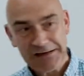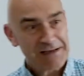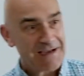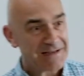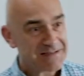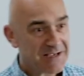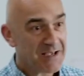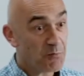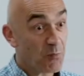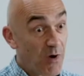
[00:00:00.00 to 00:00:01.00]
And
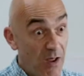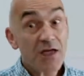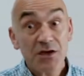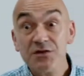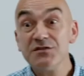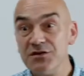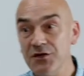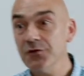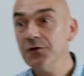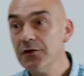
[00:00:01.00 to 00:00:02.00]
what I could
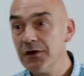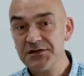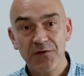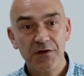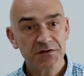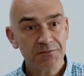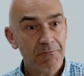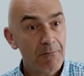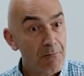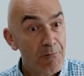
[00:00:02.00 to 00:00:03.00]
do, as far as
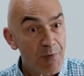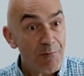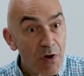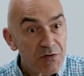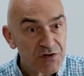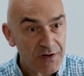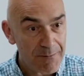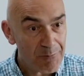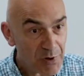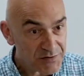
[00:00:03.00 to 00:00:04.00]
motion,
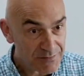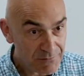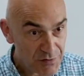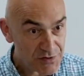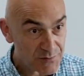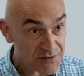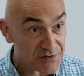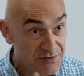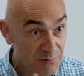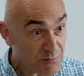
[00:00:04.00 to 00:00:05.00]
embodied motion was
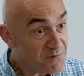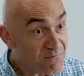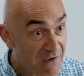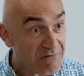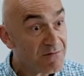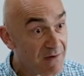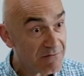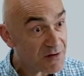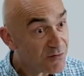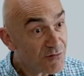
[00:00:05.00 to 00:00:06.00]
concerned, was very,
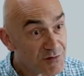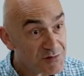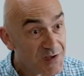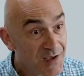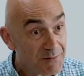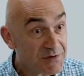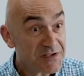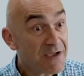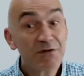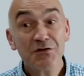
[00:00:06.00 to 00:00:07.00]
very crude, because
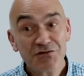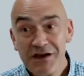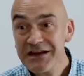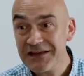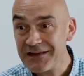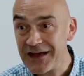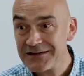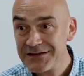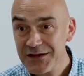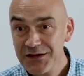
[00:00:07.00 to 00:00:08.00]
I had no training in that.